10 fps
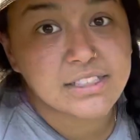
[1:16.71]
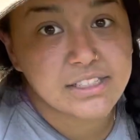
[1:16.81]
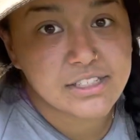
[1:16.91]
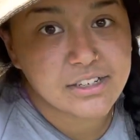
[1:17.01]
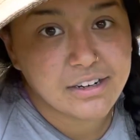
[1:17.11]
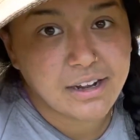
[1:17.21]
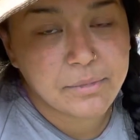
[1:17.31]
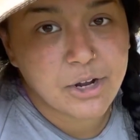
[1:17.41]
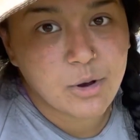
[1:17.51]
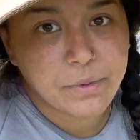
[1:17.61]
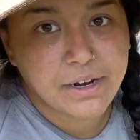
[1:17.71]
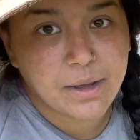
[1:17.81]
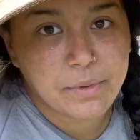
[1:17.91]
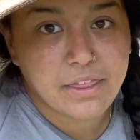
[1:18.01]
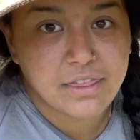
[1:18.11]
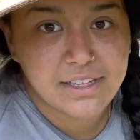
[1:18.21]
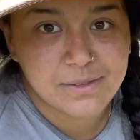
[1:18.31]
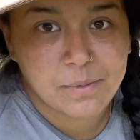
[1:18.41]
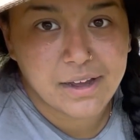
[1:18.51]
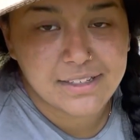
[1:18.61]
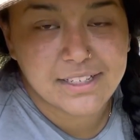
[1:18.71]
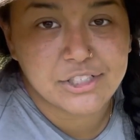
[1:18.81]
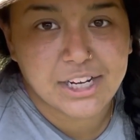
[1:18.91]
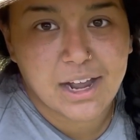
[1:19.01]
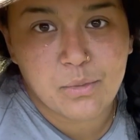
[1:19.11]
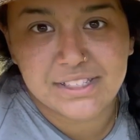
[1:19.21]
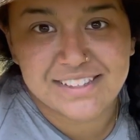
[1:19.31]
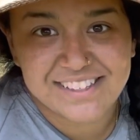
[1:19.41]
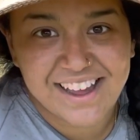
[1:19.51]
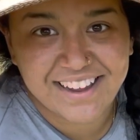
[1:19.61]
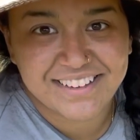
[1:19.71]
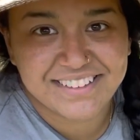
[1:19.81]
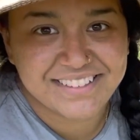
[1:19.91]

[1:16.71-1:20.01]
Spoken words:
To start, I'm gonna open up this box and check out what's inside.